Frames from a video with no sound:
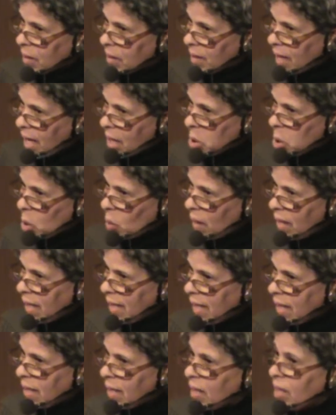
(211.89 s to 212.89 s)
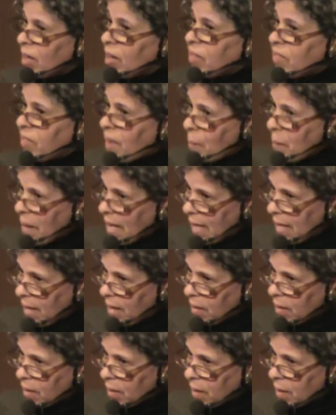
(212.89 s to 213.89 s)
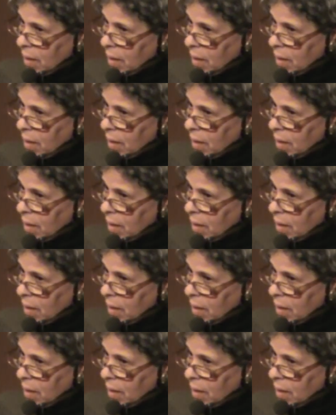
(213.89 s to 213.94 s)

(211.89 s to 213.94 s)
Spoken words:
gradually familiar.